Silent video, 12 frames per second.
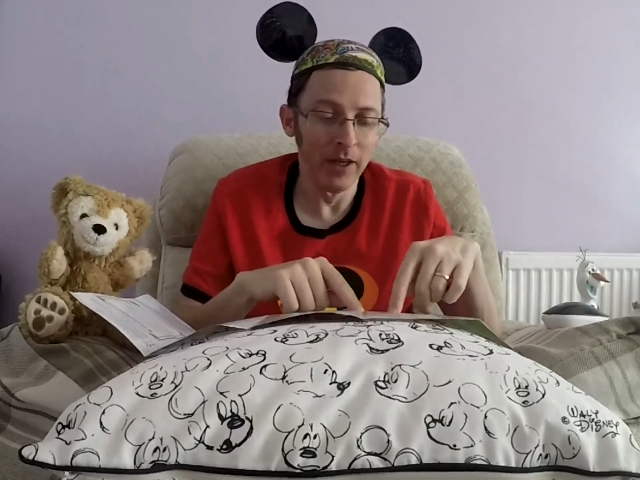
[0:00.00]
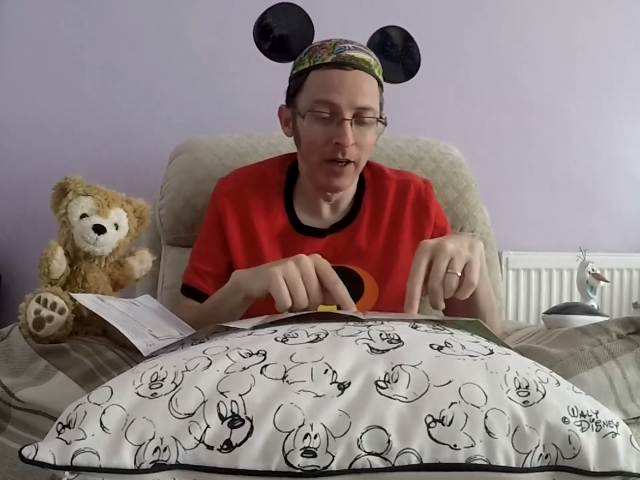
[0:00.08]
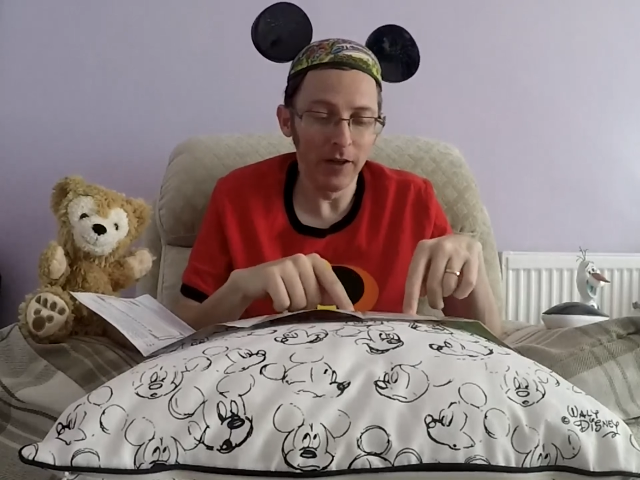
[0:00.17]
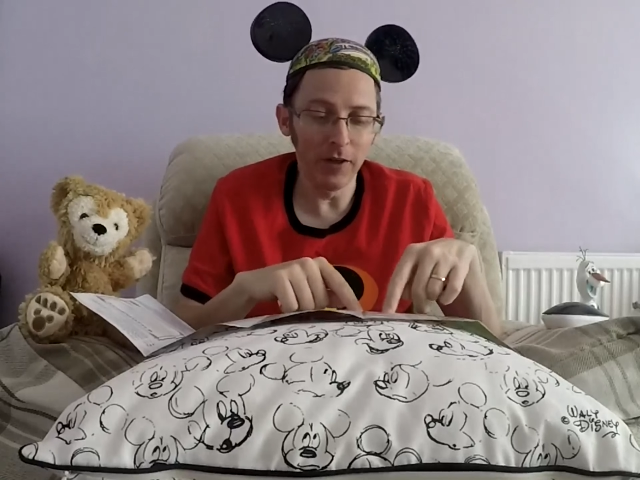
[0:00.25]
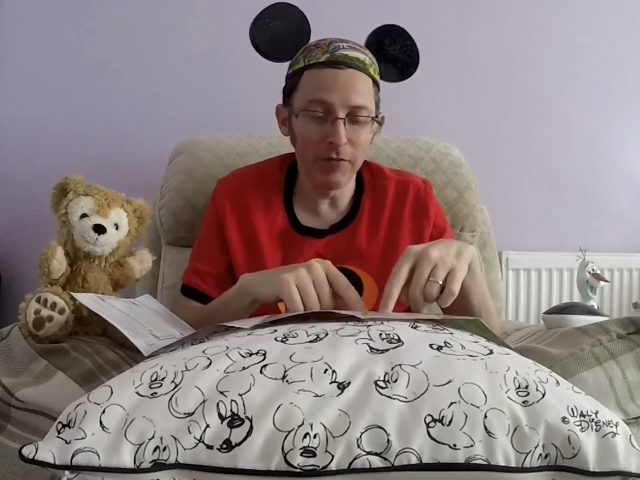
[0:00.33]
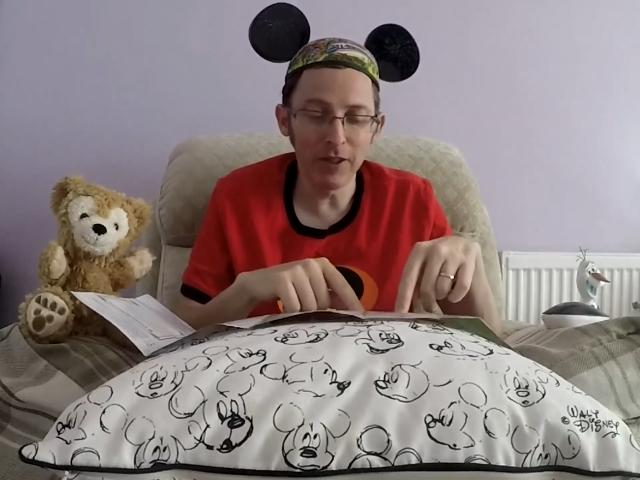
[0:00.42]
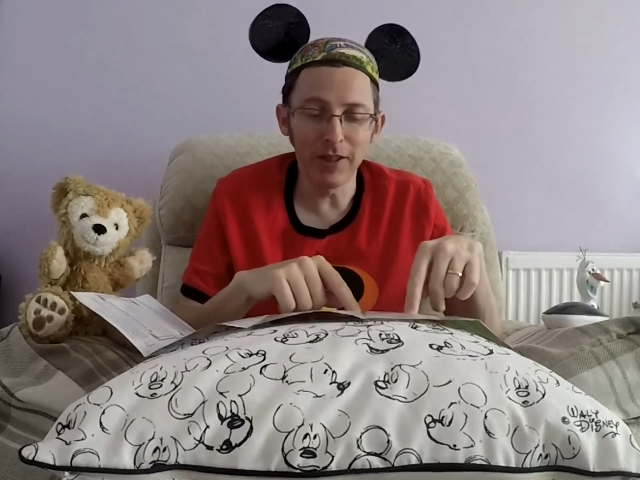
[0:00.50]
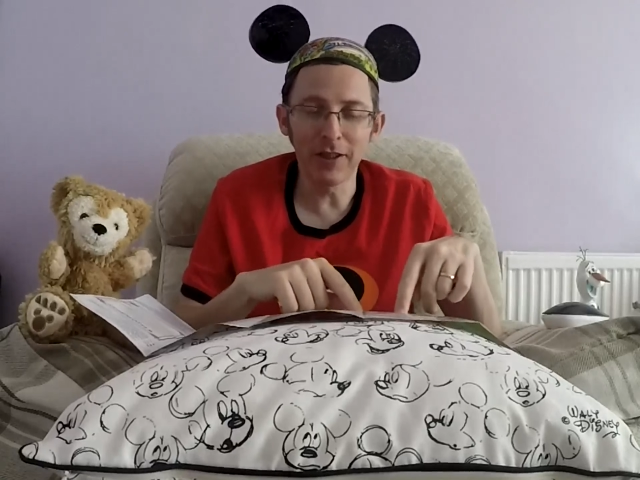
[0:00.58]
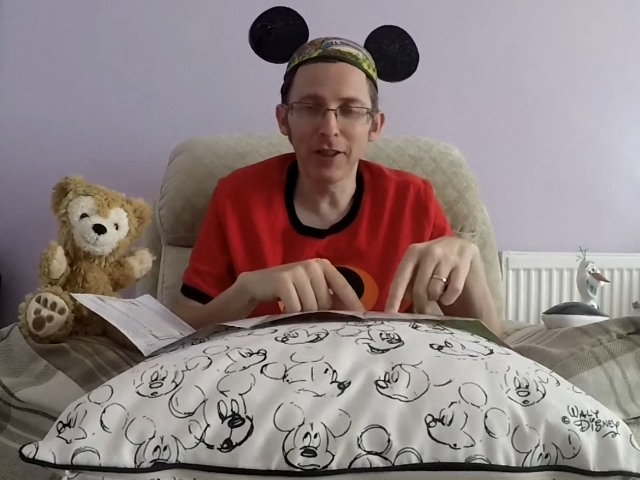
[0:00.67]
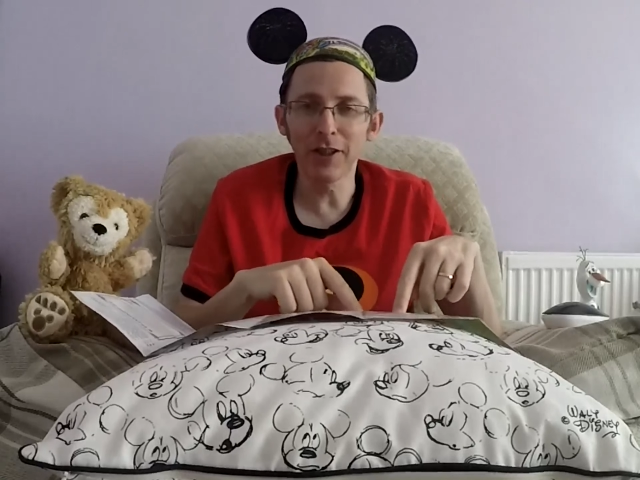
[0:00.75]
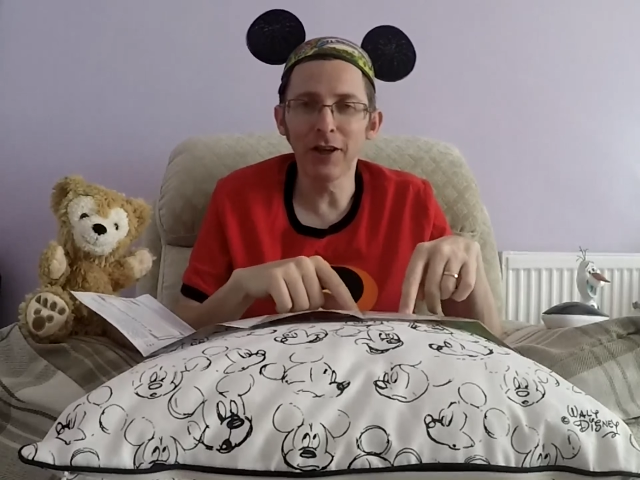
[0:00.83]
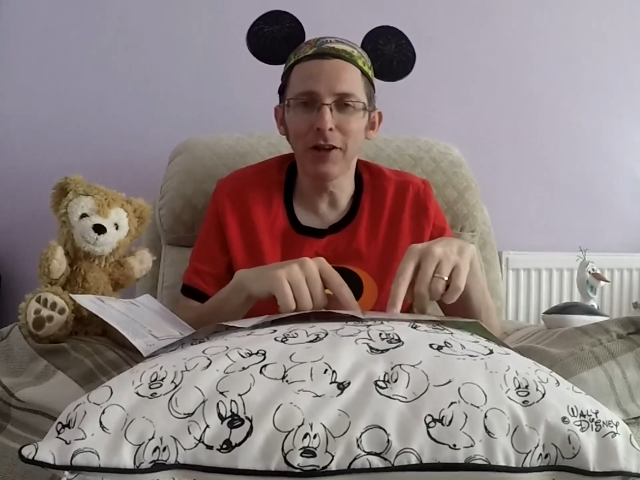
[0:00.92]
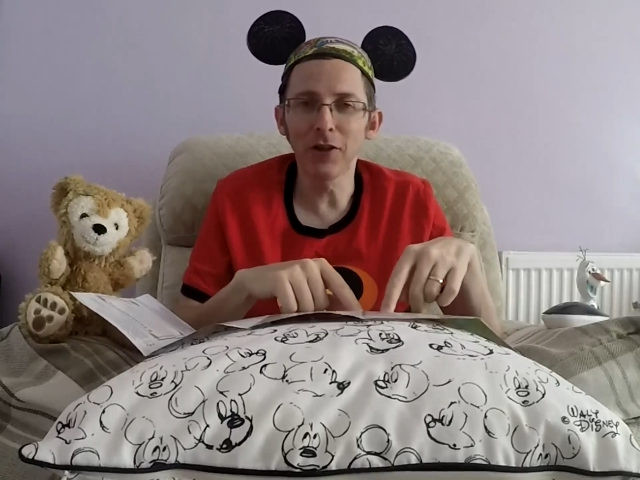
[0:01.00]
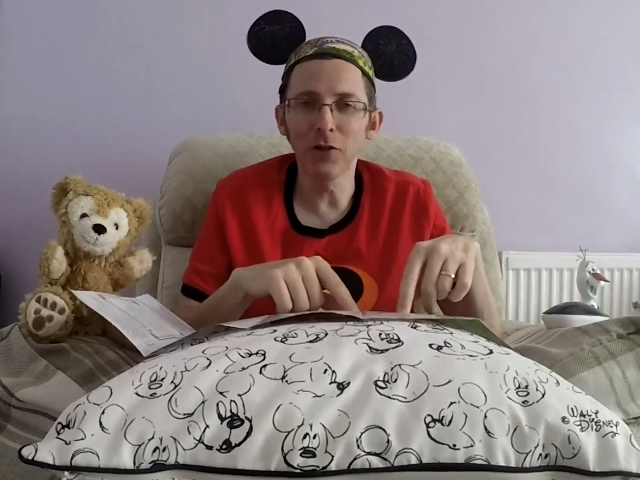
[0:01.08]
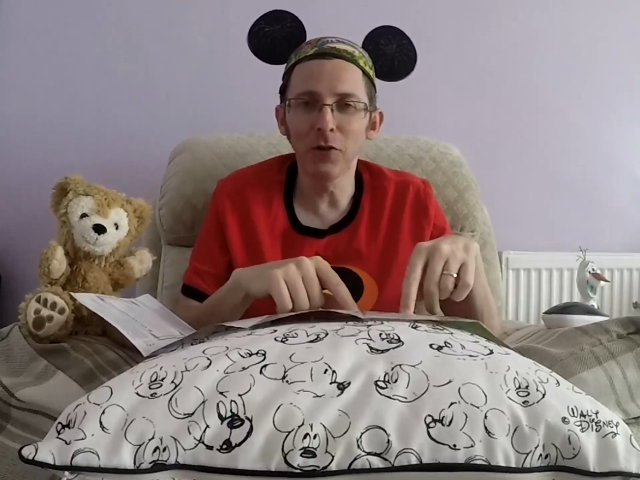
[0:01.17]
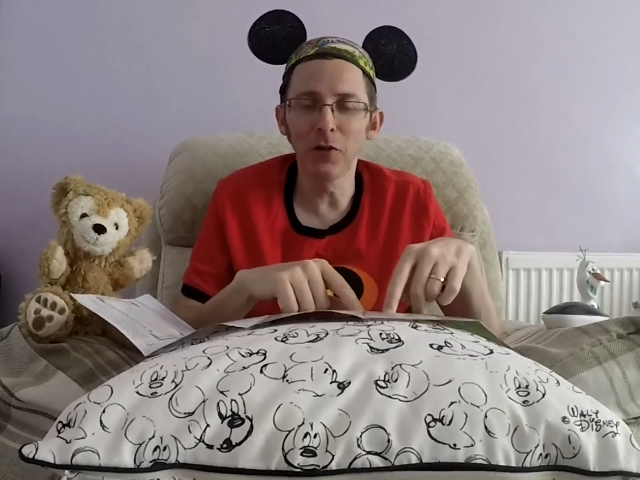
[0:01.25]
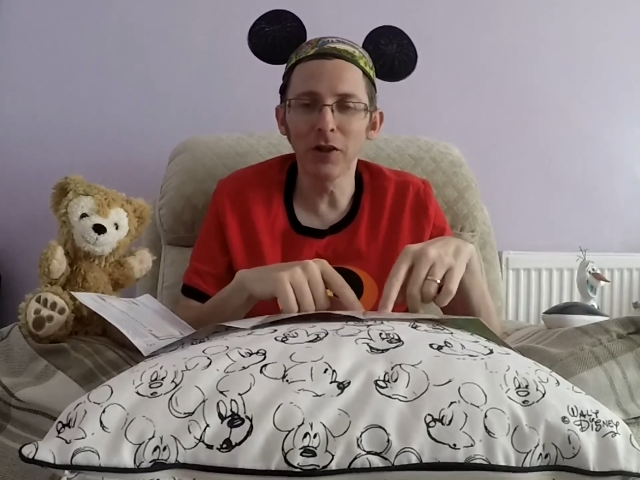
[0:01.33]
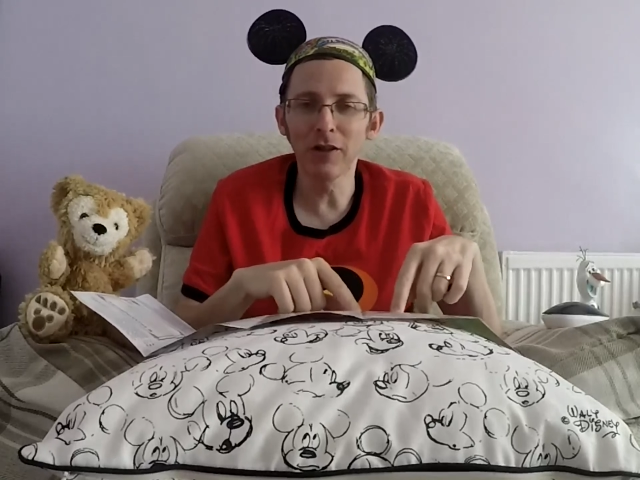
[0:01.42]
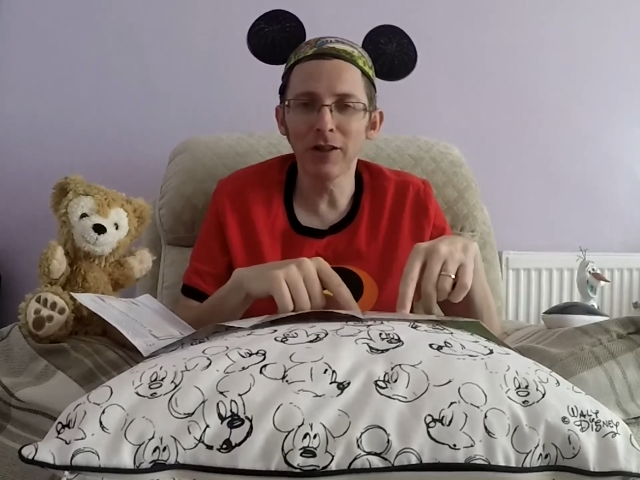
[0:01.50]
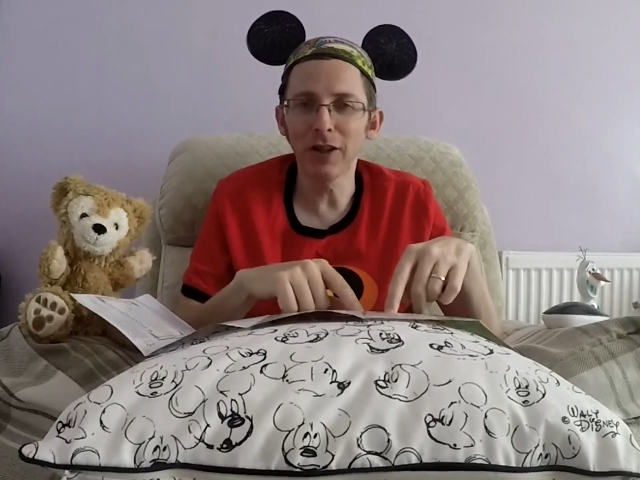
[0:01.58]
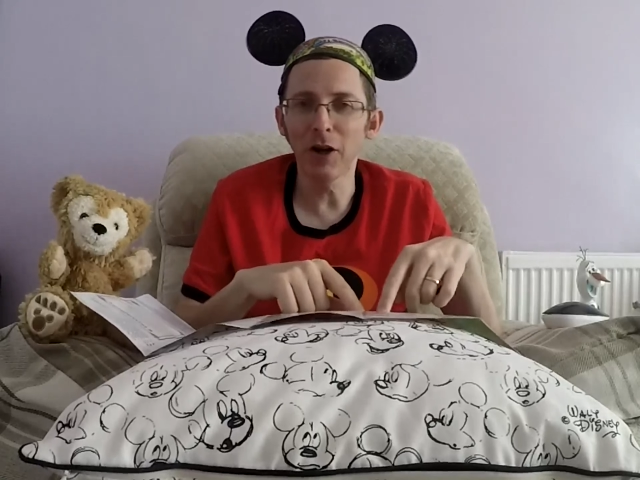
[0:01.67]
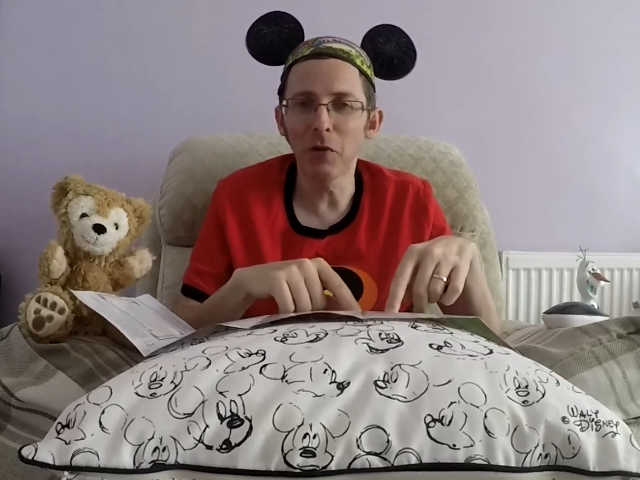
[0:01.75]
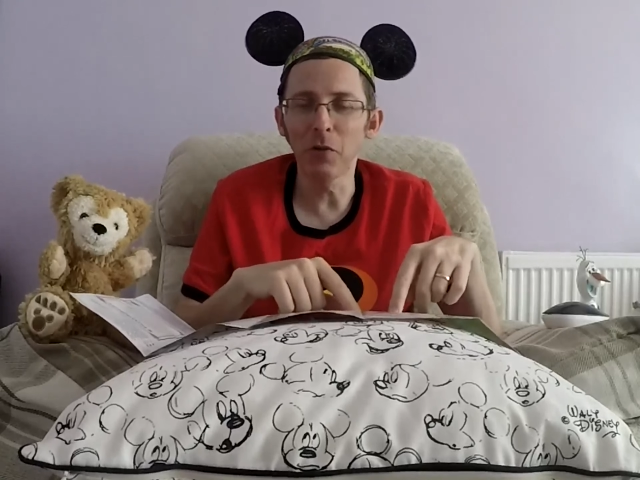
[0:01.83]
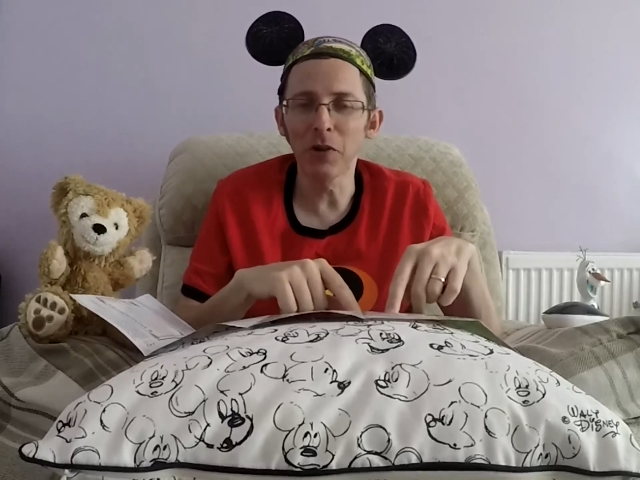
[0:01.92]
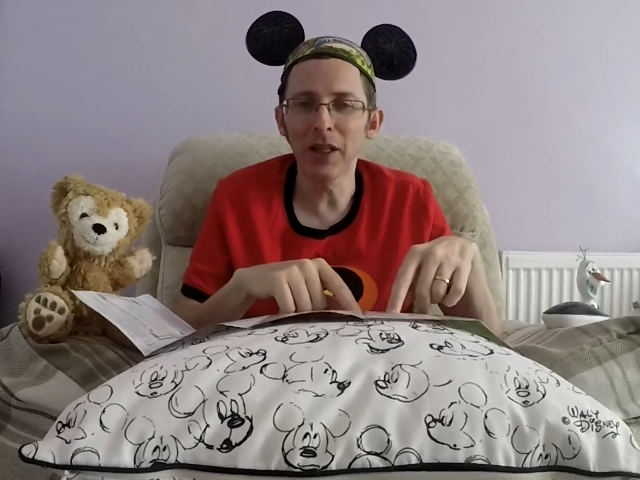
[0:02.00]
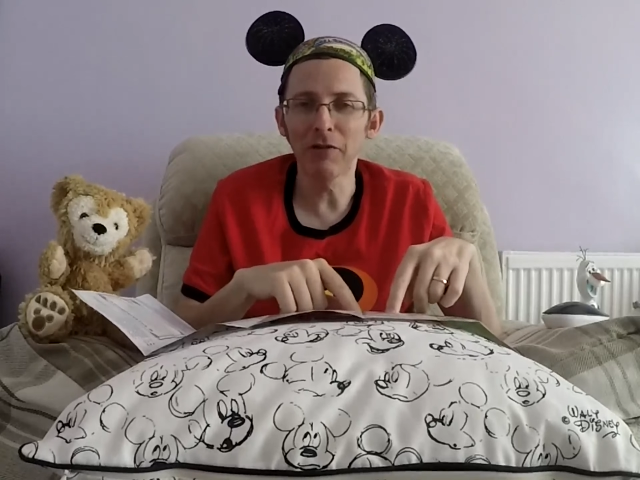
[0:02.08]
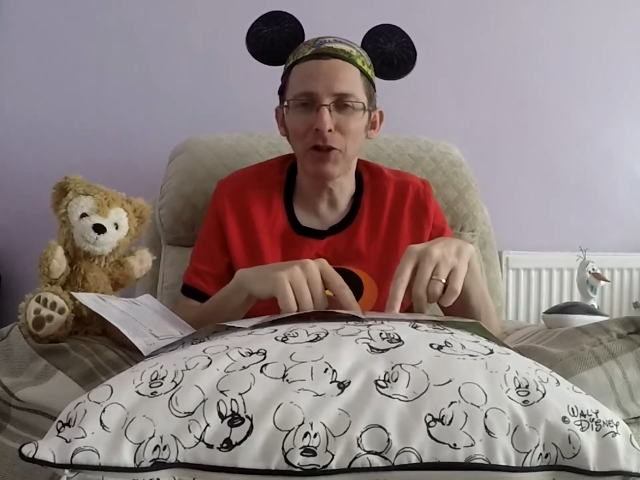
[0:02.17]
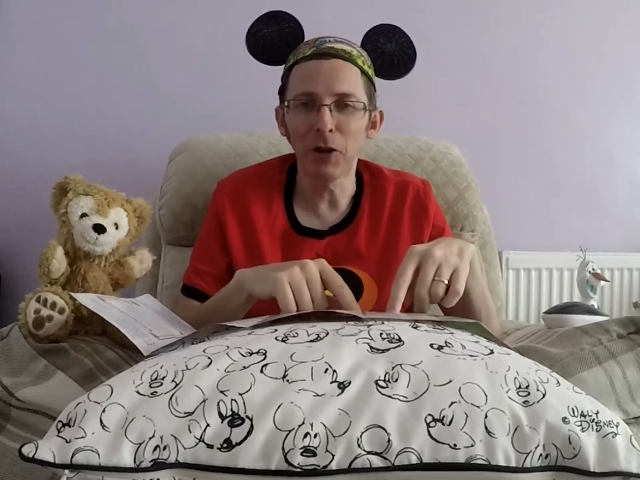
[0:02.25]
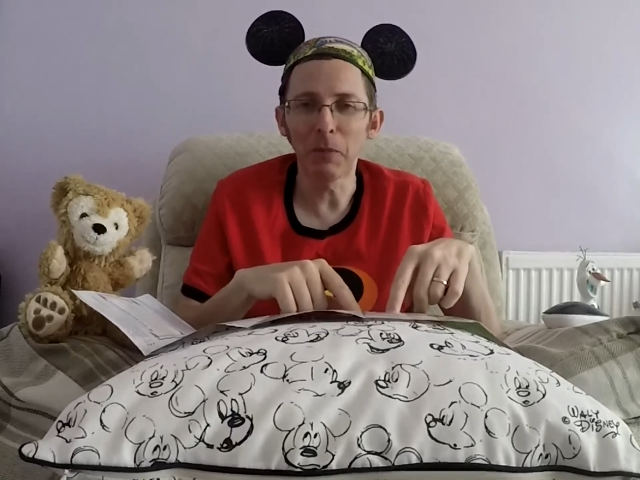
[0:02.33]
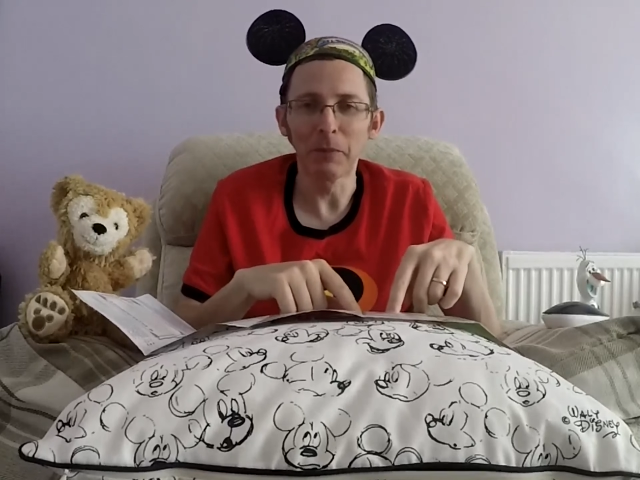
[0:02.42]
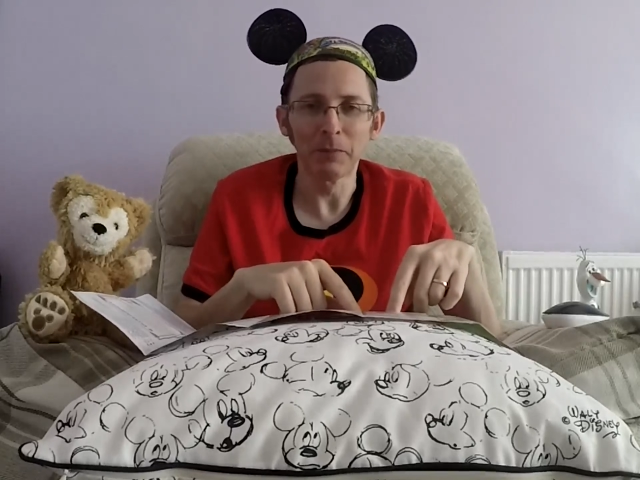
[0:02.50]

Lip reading: And obviously it's a Star Wars gift shop.